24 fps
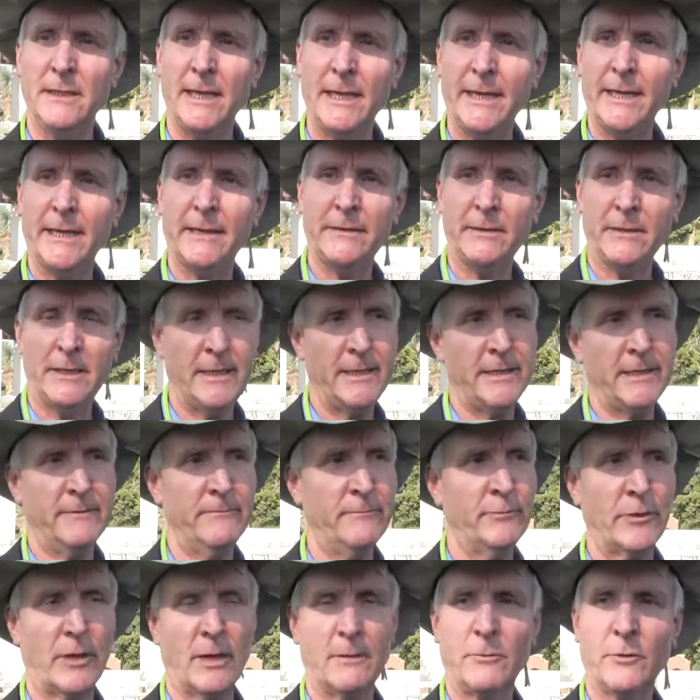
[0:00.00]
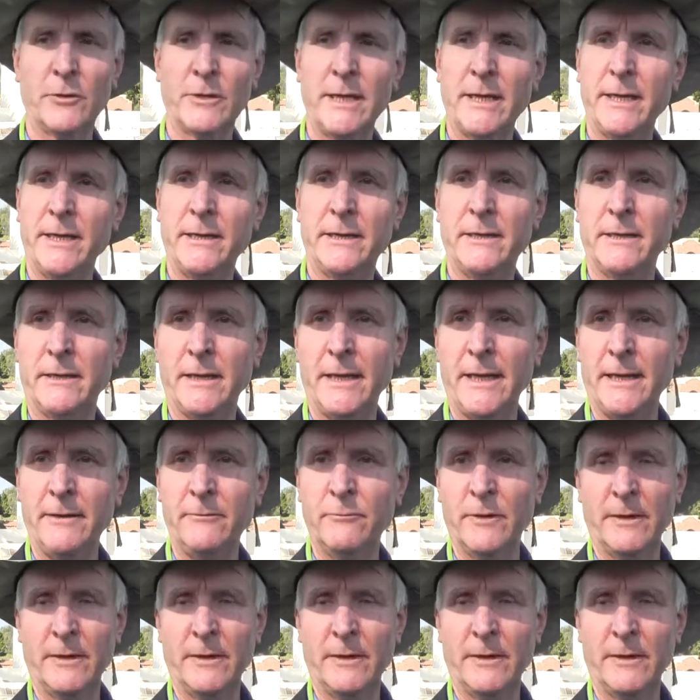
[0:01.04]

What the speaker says: And Lenin promulgated a